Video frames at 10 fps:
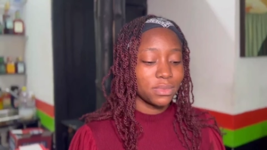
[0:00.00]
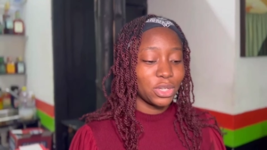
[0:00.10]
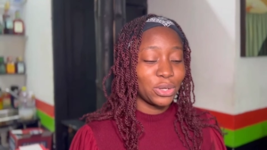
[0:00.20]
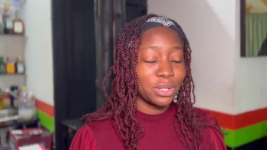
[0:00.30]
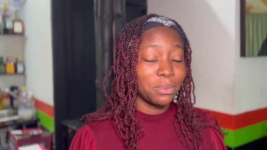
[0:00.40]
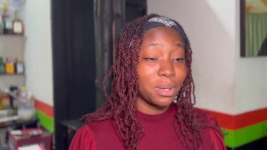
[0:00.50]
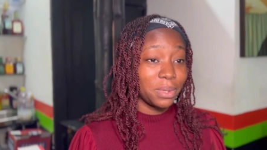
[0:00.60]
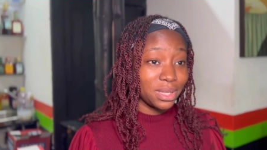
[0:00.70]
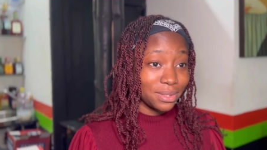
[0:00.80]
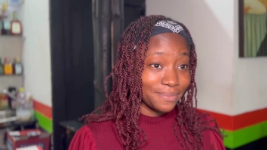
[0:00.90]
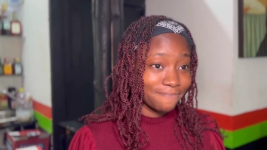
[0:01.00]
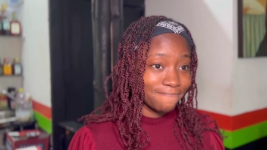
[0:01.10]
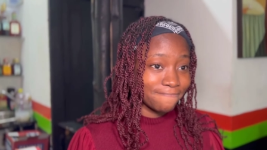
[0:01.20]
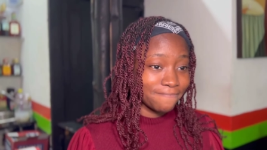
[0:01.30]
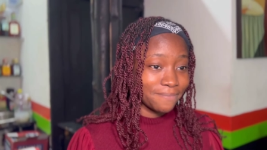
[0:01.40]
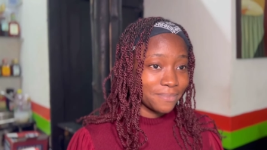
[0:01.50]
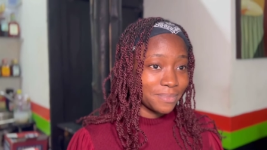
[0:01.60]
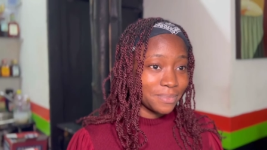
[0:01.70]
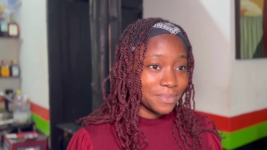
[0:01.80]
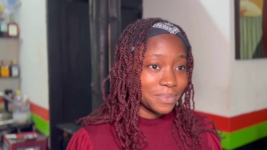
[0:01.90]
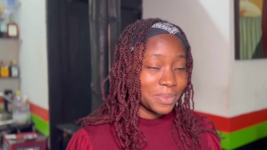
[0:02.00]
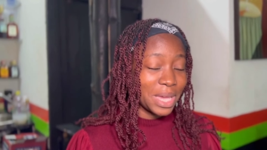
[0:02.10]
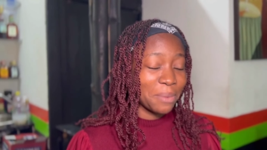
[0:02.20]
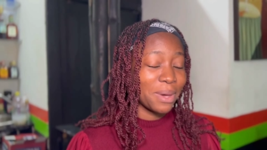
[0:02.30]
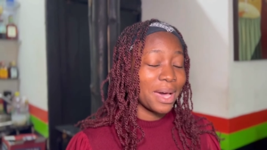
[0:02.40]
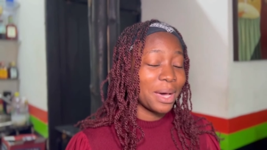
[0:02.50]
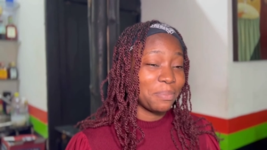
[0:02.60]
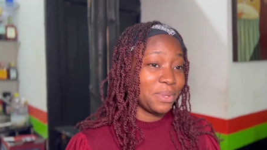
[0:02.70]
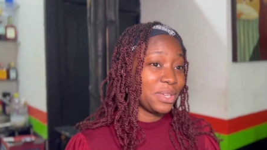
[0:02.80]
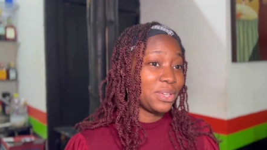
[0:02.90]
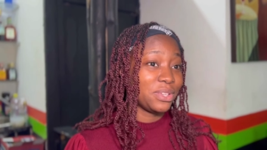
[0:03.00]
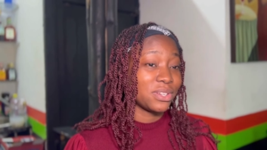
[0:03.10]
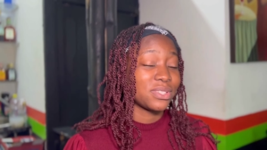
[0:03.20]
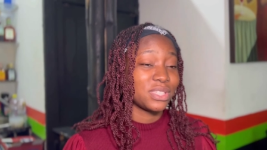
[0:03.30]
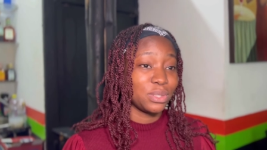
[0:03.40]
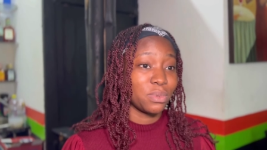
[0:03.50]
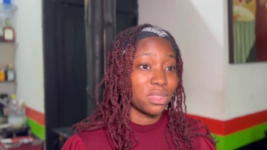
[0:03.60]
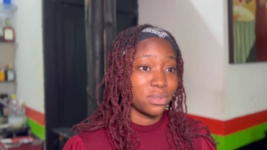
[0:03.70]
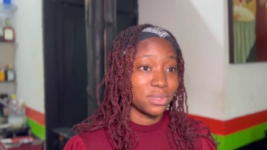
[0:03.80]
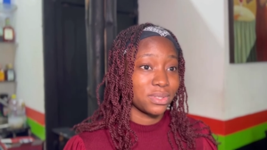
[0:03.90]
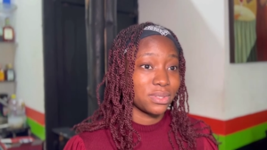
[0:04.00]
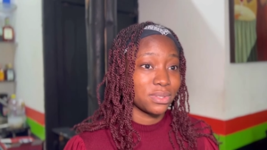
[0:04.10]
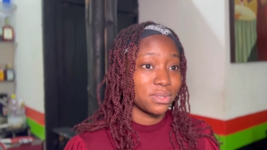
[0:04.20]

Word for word: Uncle Bobby? Mm -hmm. I'm happy you're still with us.